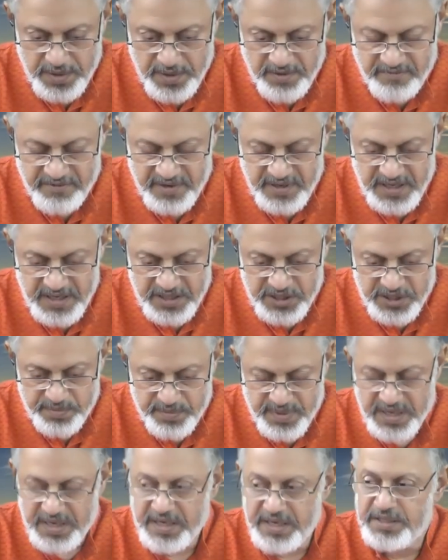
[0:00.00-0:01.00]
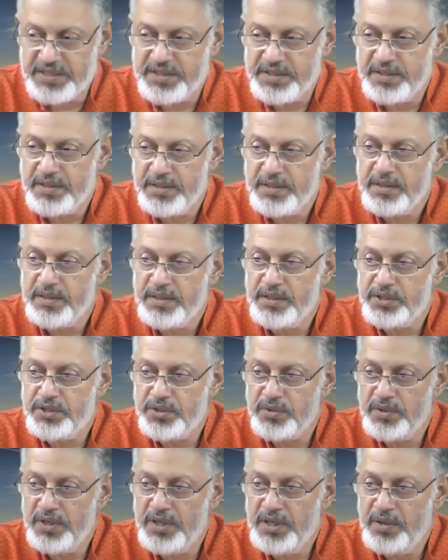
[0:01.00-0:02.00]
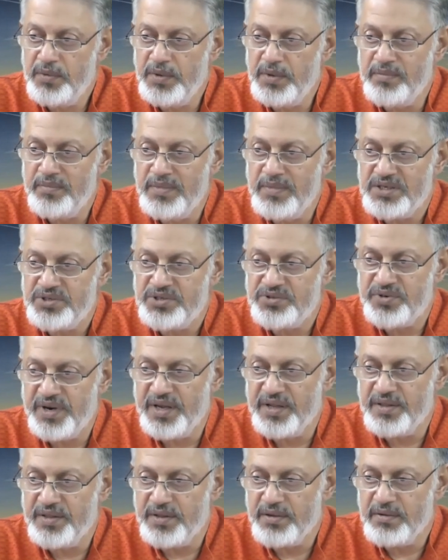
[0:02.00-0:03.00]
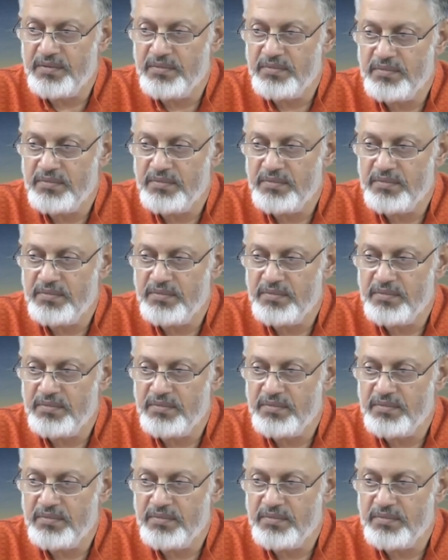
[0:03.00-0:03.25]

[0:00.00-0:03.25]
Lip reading: if it is spirit, it should give immense strength.